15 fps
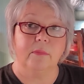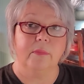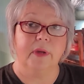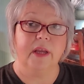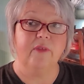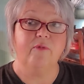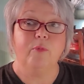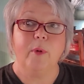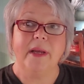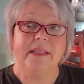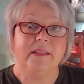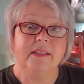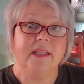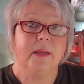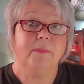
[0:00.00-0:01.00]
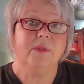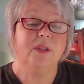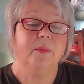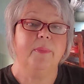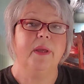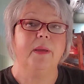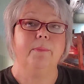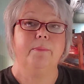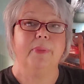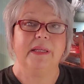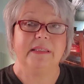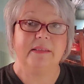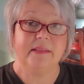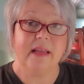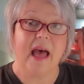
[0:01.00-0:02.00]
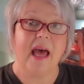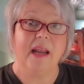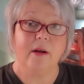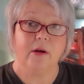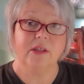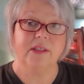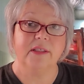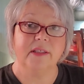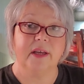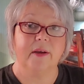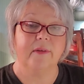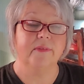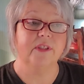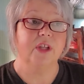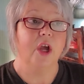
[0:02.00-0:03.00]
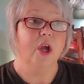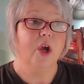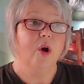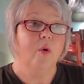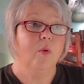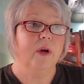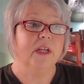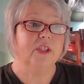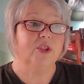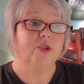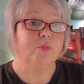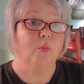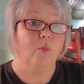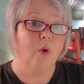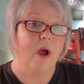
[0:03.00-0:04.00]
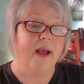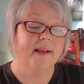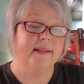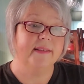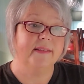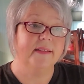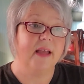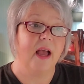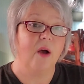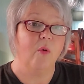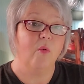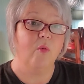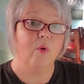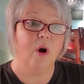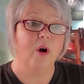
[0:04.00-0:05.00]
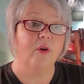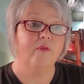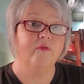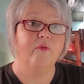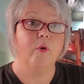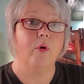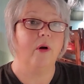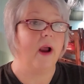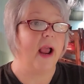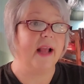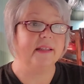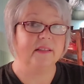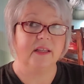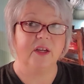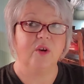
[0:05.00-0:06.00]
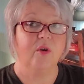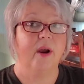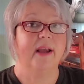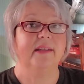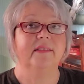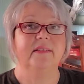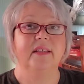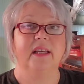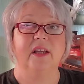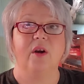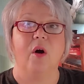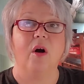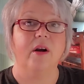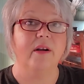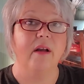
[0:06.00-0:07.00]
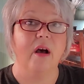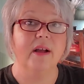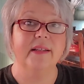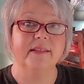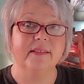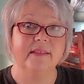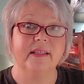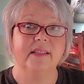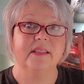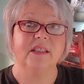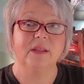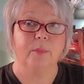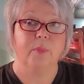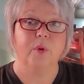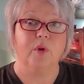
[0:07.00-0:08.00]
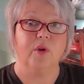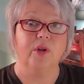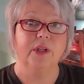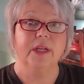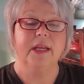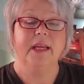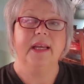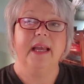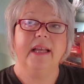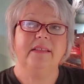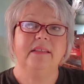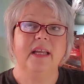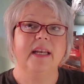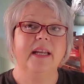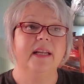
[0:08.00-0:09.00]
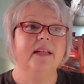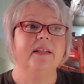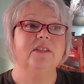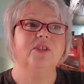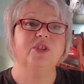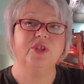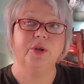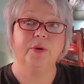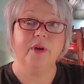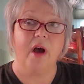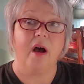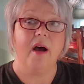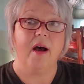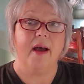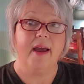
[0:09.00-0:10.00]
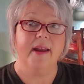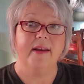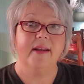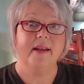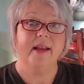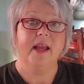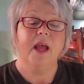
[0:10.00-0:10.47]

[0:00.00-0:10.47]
if we seem to be beside ourselves, which was a word for acting crazy or not sensible. He said, It is to God.